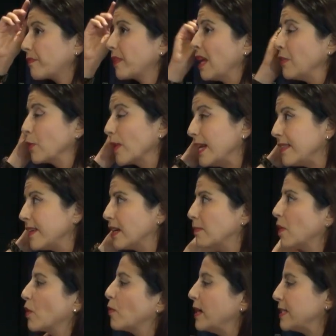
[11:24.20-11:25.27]
The great thing
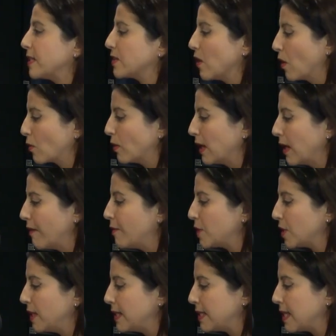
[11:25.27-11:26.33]
about Oasis Aqualounge
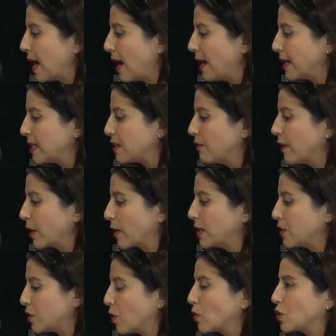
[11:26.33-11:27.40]
is that it's a very
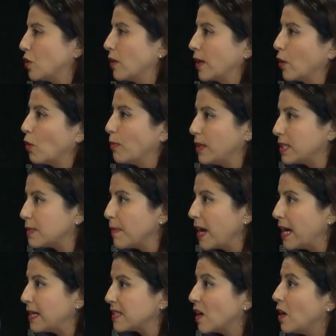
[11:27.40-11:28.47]
social and open
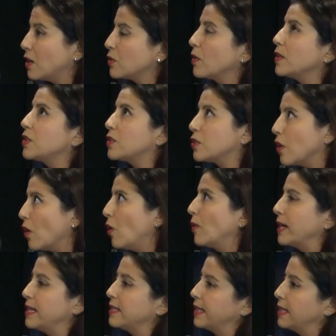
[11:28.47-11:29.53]
space, so it's so
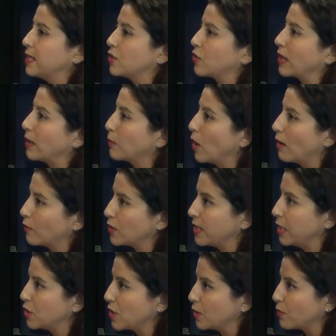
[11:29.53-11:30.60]
easy to strike up
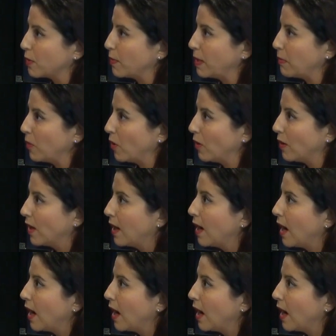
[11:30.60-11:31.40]
conversations with people.